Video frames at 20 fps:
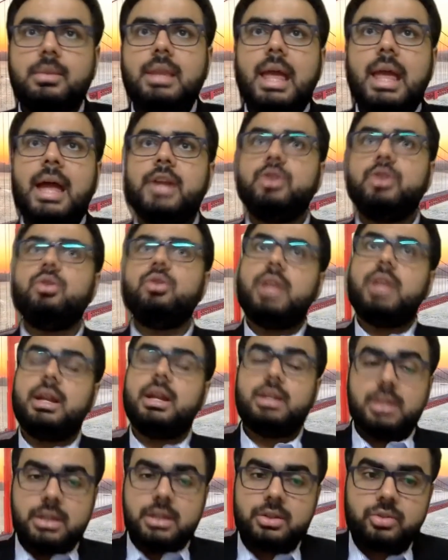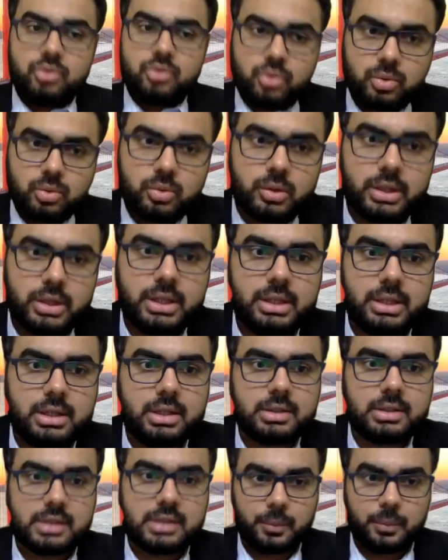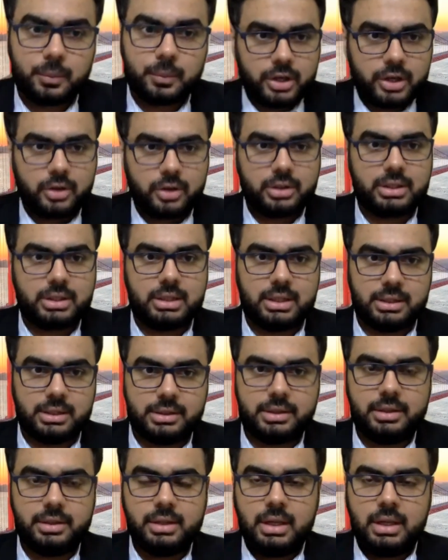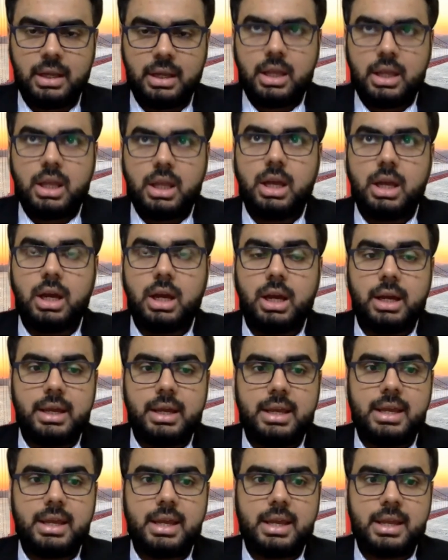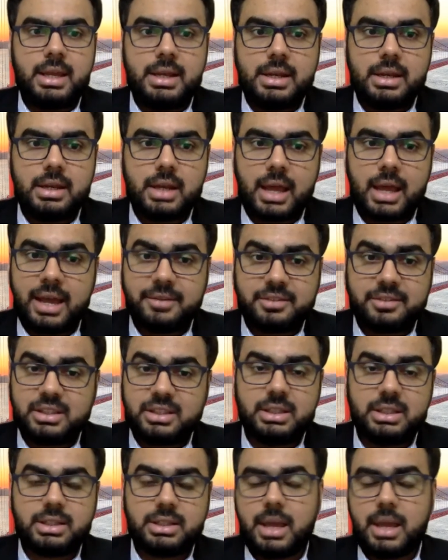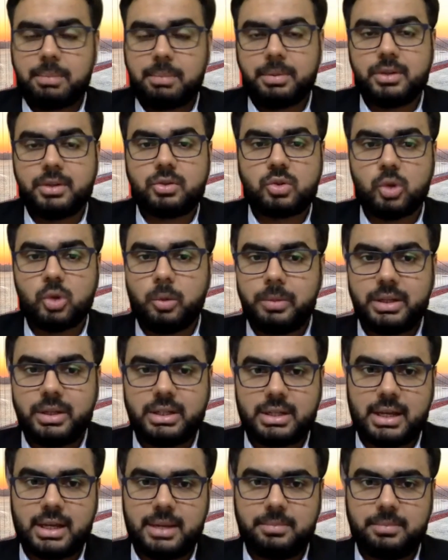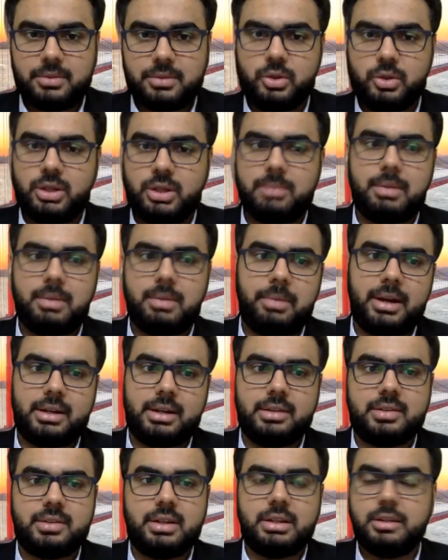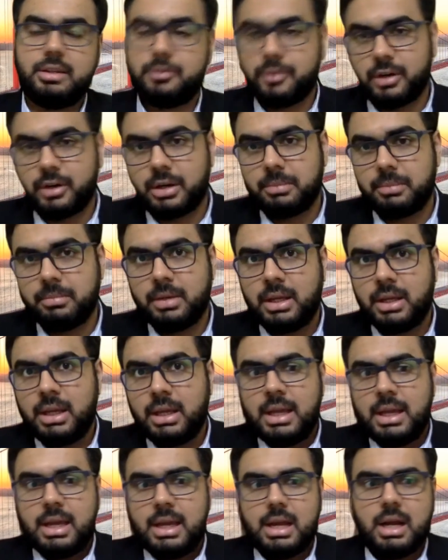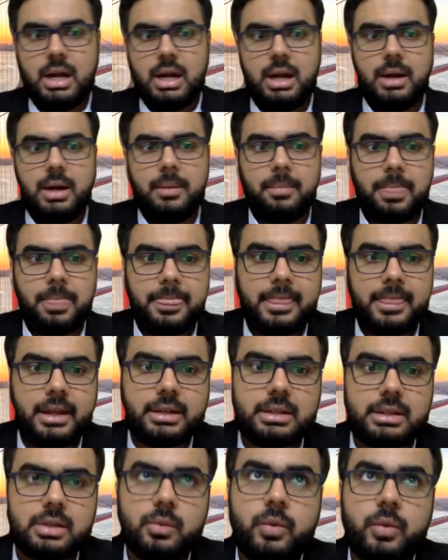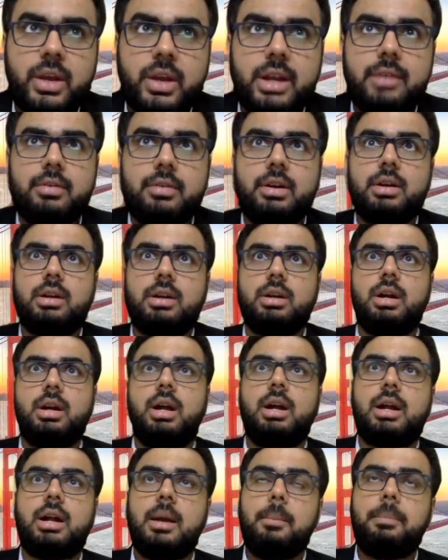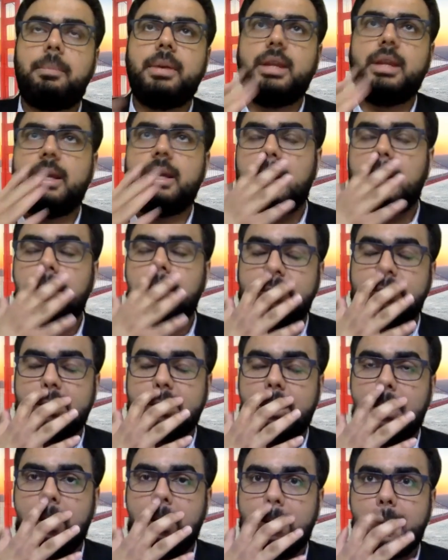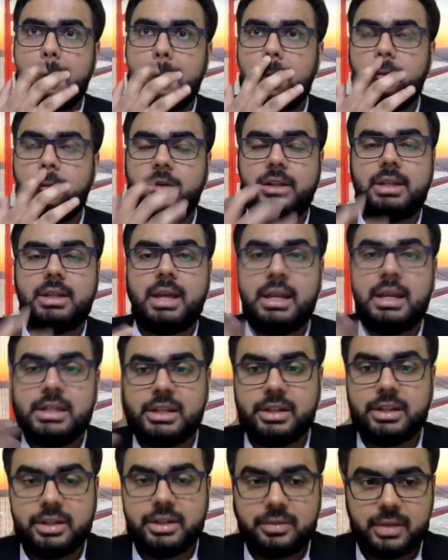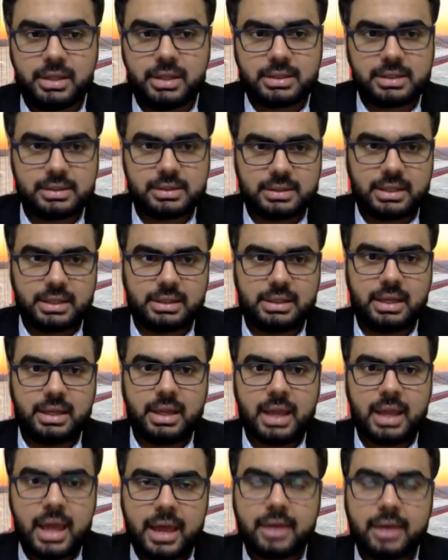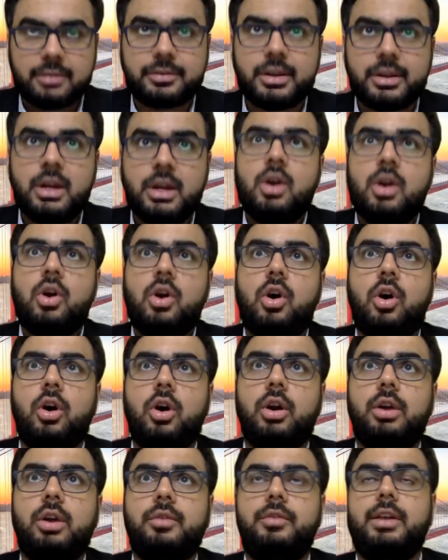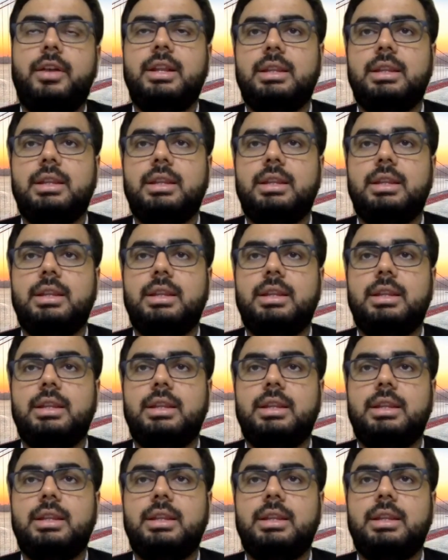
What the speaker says: And you know, that is true in some way or the other. I've seen it happen so many times during my practice at the firm, that whenever a company comes in with any grievances that they have, or when